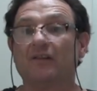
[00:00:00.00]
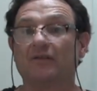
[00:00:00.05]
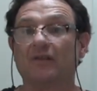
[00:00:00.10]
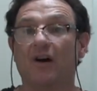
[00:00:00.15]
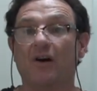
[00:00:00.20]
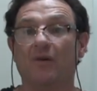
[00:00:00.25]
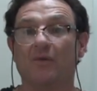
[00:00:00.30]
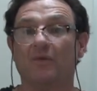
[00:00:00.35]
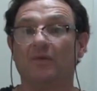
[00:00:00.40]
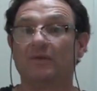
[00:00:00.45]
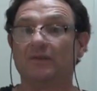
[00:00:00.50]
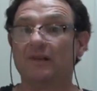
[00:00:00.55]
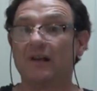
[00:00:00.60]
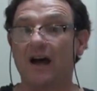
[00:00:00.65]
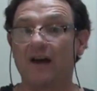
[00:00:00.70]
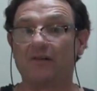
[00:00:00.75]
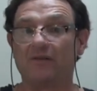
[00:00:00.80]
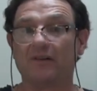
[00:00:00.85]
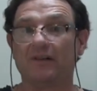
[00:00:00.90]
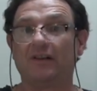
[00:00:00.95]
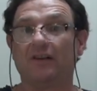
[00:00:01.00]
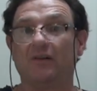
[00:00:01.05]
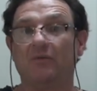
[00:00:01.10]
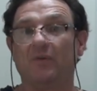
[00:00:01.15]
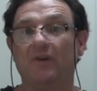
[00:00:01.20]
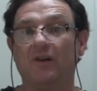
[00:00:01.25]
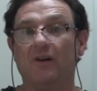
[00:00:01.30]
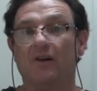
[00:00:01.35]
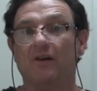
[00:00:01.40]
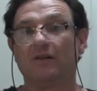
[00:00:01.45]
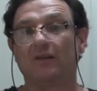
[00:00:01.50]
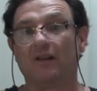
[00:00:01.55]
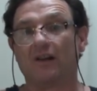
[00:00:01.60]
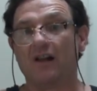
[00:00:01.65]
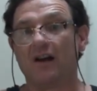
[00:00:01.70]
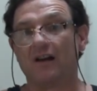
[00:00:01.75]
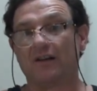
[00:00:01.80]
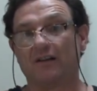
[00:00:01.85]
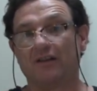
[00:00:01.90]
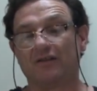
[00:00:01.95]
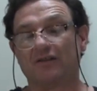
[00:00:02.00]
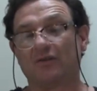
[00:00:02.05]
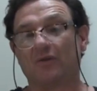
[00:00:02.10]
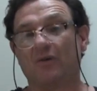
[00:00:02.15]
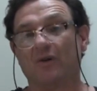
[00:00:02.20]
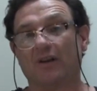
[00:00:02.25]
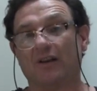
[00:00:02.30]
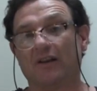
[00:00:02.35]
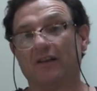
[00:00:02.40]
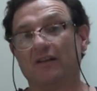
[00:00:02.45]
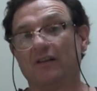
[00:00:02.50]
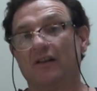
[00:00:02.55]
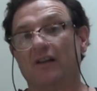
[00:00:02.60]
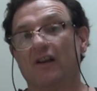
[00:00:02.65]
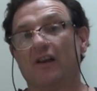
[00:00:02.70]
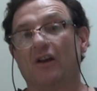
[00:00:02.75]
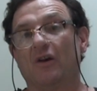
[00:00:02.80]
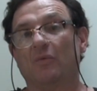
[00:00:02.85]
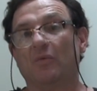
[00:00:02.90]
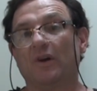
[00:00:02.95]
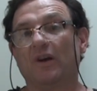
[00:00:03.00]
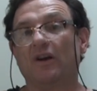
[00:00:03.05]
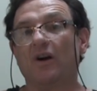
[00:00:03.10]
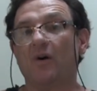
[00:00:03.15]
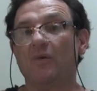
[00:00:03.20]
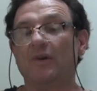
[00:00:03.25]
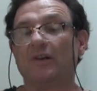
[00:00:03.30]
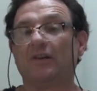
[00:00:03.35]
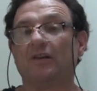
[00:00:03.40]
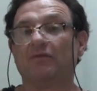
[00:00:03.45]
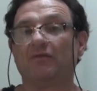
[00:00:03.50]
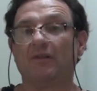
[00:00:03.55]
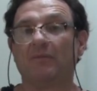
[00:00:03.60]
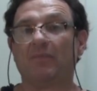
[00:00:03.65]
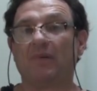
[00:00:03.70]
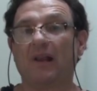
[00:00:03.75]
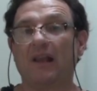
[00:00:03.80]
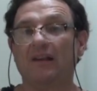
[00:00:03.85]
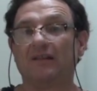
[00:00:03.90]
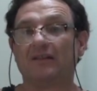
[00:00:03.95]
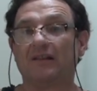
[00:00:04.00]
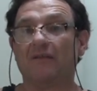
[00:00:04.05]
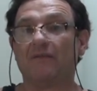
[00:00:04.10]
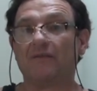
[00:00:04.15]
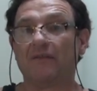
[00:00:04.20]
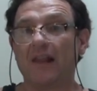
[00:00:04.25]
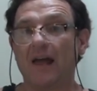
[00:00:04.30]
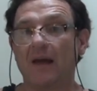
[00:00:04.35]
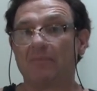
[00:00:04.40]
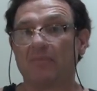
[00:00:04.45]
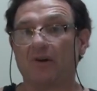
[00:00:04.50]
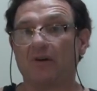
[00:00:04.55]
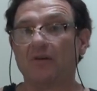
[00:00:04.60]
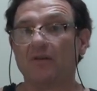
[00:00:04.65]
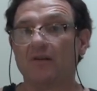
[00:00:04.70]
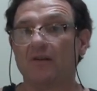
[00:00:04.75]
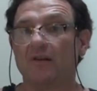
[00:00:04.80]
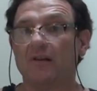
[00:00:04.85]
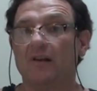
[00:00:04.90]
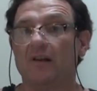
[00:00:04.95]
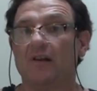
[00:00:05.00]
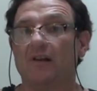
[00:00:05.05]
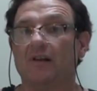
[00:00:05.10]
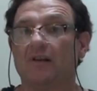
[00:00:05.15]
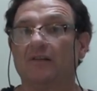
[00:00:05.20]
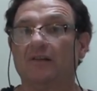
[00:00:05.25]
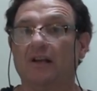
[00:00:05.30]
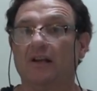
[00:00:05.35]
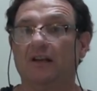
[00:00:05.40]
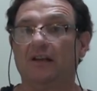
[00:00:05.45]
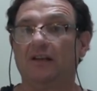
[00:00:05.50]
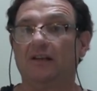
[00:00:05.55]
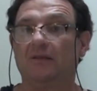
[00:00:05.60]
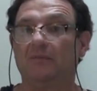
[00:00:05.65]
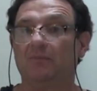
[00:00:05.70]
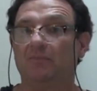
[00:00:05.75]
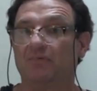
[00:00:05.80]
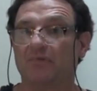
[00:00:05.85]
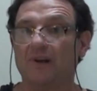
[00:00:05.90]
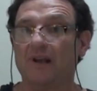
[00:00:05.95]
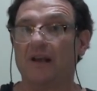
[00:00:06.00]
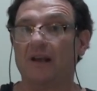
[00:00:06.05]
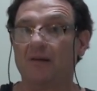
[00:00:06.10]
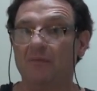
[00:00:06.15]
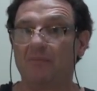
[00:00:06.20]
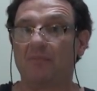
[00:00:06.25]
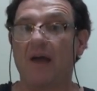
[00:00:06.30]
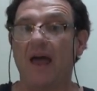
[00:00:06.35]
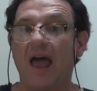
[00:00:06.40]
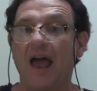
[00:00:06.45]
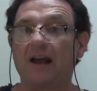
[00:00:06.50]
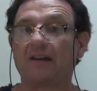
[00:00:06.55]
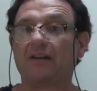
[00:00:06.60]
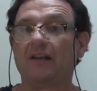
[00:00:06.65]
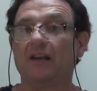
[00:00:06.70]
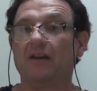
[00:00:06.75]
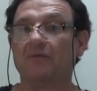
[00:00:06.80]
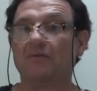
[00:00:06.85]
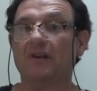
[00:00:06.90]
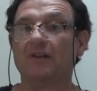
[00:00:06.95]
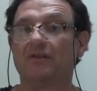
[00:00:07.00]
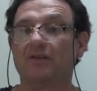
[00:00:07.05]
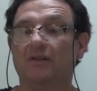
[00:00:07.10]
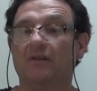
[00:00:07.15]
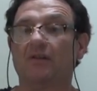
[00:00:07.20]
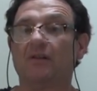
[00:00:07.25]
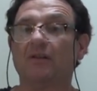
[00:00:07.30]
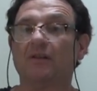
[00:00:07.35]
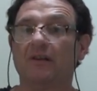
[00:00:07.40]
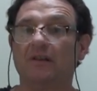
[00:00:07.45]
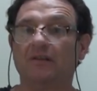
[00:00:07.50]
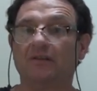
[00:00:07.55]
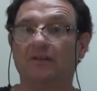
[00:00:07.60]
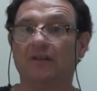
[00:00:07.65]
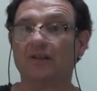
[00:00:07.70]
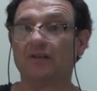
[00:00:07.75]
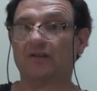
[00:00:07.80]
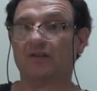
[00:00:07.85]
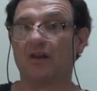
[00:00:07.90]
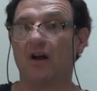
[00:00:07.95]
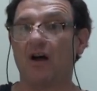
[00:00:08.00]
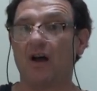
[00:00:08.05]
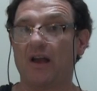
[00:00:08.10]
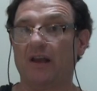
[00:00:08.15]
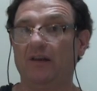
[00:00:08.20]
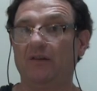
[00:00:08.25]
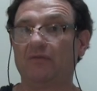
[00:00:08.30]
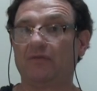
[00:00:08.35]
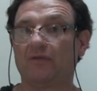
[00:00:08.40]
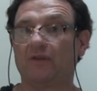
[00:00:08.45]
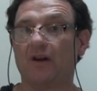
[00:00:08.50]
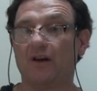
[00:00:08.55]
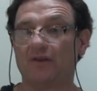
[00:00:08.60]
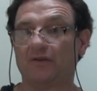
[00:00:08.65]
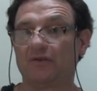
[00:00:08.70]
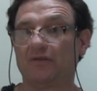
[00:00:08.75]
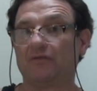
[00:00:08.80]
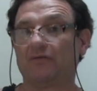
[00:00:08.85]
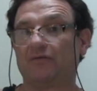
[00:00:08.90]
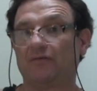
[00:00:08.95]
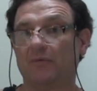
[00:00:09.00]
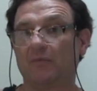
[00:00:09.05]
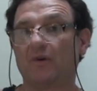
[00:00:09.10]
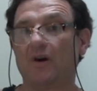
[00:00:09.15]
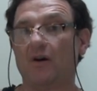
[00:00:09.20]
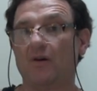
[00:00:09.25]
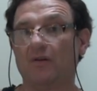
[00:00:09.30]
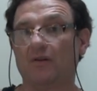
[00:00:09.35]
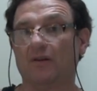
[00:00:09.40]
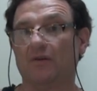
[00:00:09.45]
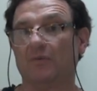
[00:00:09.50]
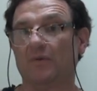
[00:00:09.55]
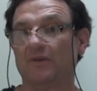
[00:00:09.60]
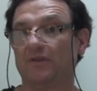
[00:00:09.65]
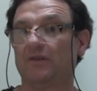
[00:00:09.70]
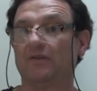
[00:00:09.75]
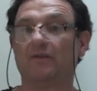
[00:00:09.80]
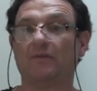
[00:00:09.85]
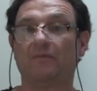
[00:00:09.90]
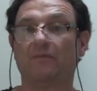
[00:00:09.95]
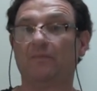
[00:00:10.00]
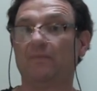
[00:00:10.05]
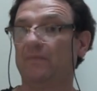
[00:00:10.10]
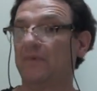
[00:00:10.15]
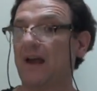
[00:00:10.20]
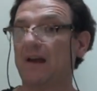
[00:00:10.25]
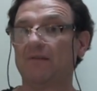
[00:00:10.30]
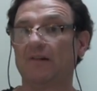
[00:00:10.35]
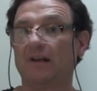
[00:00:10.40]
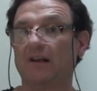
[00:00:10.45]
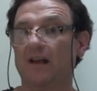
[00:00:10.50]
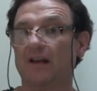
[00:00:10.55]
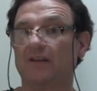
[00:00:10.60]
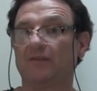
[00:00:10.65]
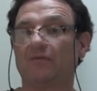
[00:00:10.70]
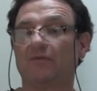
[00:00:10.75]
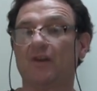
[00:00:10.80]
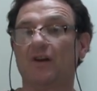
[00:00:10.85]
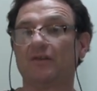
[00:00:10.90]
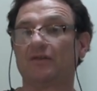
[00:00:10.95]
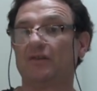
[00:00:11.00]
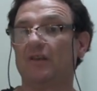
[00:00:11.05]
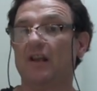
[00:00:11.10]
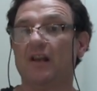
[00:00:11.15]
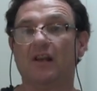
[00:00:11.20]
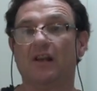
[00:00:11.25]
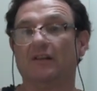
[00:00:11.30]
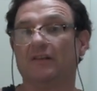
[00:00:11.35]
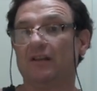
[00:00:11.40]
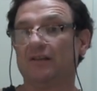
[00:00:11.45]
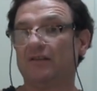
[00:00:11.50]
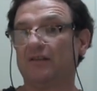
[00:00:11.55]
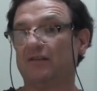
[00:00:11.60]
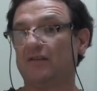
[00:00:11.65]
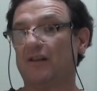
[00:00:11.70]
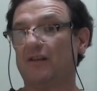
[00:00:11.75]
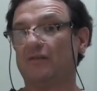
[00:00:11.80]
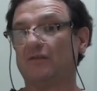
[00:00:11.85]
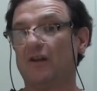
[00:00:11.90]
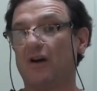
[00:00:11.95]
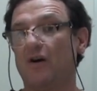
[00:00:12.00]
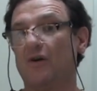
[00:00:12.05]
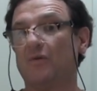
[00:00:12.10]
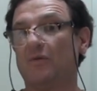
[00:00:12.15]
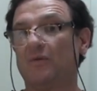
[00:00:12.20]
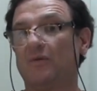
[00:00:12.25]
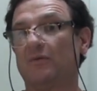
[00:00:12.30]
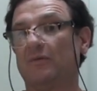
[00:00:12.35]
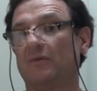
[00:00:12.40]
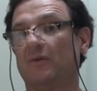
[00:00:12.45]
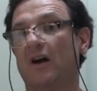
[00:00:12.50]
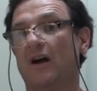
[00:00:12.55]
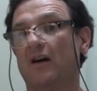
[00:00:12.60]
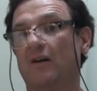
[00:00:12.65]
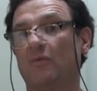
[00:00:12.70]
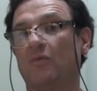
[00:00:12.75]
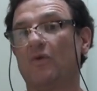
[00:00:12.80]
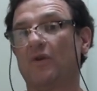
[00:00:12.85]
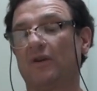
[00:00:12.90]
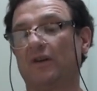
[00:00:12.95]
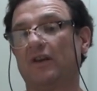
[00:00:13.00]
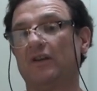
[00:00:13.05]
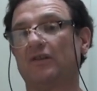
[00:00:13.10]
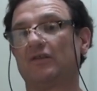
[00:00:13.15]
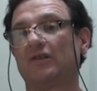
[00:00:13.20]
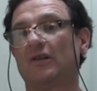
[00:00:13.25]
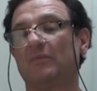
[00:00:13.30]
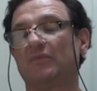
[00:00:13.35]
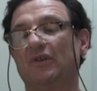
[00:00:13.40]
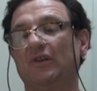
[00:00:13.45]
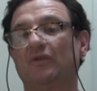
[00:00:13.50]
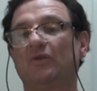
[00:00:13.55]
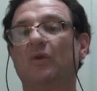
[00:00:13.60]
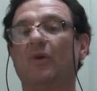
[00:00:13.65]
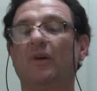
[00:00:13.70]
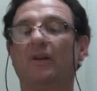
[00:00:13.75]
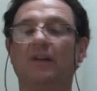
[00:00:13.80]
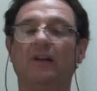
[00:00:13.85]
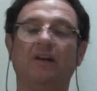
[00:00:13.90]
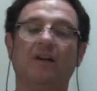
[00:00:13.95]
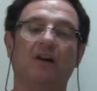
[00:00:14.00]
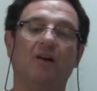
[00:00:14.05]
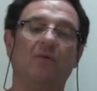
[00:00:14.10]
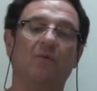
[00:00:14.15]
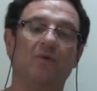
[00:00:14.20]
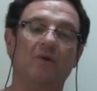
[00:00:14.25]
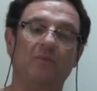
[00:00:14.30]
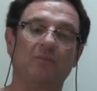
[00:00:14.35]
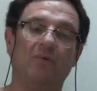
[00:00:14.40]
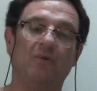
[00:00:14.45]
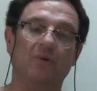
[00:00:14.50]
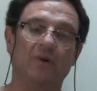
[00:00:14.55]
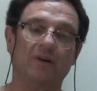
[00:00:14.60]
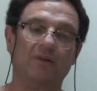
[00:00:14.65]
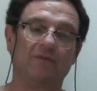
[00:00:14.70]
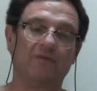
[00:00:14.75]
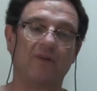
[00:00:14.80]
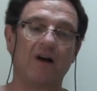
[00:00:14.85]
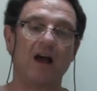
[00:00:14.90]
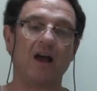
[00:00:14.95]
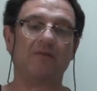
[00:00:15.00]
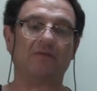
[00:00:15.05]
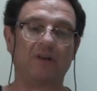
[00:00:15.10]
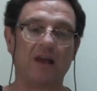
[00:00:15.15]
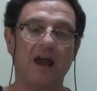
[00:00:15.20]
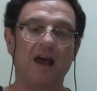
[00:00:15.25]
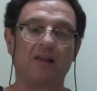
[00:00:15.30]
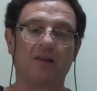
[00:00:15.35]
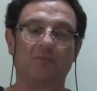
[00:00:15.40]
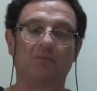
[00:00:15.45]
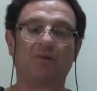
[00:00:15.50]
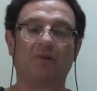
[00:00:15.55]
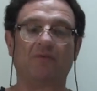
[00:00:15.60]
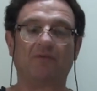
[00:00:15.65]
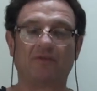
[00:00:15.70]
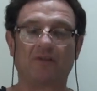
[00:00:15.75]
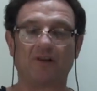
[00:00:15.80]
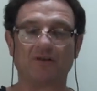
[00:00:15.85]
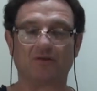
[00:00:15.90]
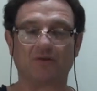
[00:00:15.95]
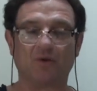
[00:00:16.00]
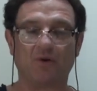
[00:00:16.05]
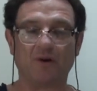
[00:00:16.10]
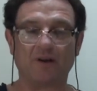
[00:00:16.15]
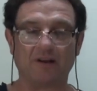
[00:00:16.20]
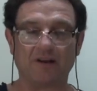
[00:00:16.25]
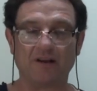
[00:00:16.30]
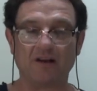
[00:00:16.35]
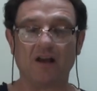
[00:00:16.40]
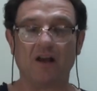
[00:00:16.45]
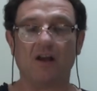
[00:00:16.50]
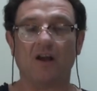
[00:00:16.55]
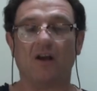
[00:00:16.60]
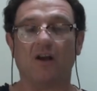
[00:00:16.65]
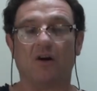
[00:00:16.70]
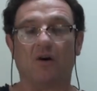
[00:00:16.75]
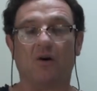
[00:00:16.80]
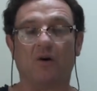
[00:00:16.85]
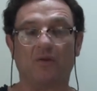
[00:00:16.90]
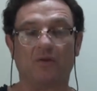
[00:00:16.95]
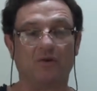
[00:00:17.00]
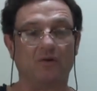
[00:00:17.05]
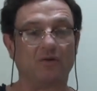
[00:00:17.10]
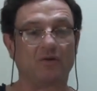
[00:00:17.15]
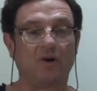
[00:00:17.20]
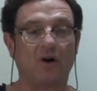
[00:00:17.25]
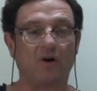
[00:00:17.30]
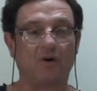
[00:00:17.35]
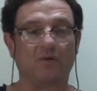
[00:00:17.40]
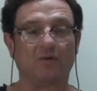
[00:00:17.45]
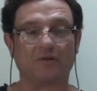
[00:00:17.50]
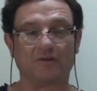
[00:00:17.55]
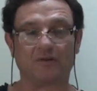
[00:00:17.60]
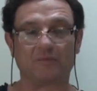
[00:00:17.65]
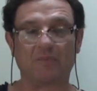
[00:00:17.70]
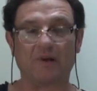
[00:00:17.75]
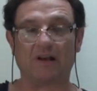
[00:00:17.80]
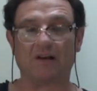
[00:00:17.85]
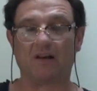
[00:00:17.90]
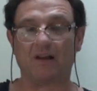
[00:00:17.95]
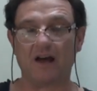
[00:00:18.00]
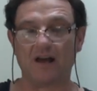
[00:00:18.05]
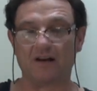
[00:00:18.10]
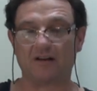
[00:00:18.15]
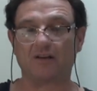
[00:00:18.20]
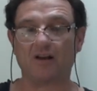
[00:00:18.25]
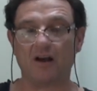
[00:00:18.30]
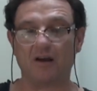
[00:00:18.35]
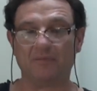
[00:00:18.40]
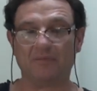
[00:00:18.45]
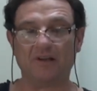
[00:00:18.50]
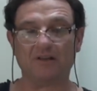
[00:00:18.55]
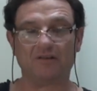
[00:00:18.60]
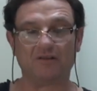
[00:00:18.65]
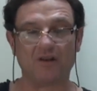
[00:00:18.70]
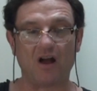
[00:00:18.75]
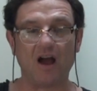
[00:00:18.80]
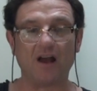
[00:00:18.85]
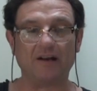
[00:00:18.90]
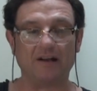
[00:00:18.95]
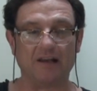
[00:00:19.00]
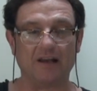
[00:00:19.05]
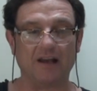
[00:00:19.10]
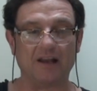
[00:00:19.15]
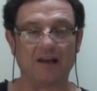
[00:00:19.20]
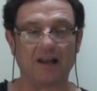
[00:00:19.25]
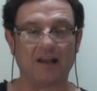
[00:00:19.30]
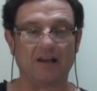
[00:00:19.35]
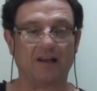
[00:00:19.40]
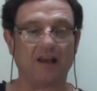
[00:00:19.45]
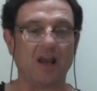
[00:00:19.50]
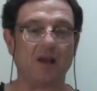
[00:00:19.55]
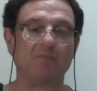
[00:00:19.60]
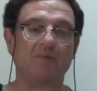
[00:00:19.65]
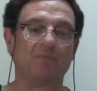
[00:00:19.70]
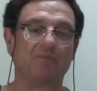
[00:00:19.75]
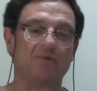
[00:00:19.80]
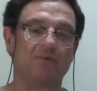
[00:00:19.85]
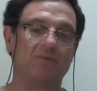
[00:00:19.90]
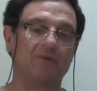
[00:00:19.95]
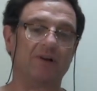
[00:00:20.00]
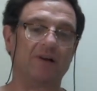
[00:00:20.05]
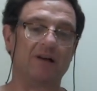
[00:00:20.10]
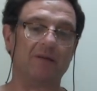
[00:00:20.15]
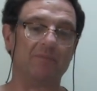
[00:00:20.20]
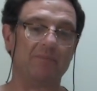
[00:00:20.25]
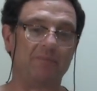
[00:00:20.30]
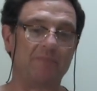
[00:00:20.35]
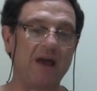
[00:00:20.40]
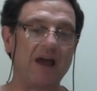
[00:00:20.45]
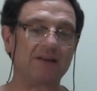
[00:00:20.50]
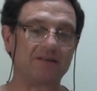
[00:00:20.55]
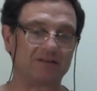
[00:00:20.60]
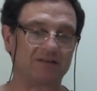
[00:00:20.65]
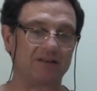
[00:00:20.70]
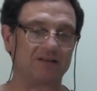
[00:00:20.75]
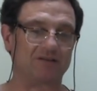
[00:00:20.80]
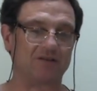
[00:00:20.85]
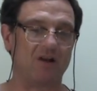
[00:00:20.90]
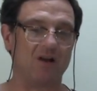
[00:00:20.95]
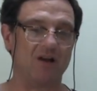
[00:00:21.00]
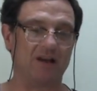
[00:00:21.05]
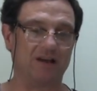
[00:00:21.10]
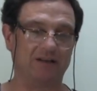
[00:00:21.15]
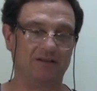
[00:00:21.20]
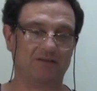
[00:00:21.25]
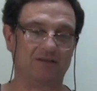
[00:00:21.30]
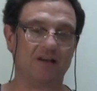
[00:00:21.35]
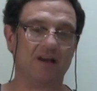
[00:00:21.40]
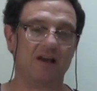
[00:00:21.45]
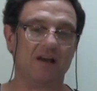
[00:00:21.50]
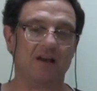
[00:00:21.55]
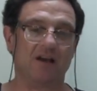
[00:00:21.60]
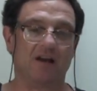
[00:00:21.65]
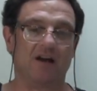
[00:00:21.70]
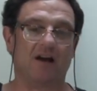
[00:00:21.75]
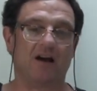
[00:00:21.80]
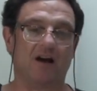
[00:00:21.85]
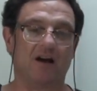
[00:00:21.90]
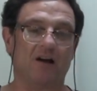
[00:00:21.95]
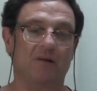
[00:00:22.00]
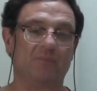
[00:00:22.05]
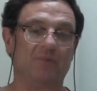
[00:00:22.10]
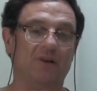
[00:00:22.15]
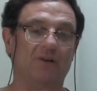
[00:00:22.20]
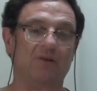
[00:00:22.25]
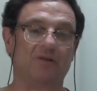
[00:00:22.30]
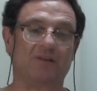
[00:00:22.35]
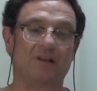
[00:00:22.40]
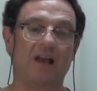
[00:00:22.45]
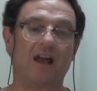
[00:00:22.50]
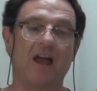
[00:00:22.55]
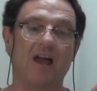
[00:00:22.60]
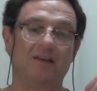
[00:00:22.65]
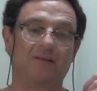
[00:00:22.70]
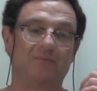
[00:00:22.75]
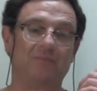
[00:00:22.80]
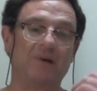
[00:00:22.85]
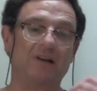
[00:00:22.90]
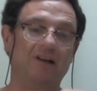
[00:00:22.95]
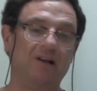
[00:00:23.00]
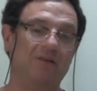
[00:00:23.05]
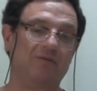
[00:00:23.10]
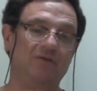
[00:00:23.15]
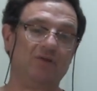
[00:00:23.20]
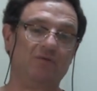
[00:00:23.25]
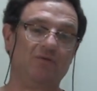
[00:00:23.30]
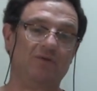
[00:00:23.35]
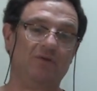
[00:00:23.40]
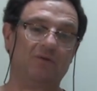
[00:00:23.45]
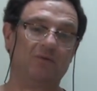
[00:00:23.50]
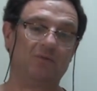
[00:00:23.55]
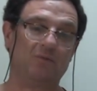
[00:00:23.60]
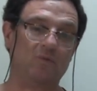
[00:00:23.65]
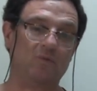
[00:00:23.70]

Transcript: So not only did we unclog this toilet, we're going to replace the flapper to bring back the original design flush from Kohler, which is a very nice flush. This is a low uh, water consumption toilet, a one point five gallon per flush toilet, although Kohler spent a lot of time designing it and came up with one of the best designs, uh, because as many of you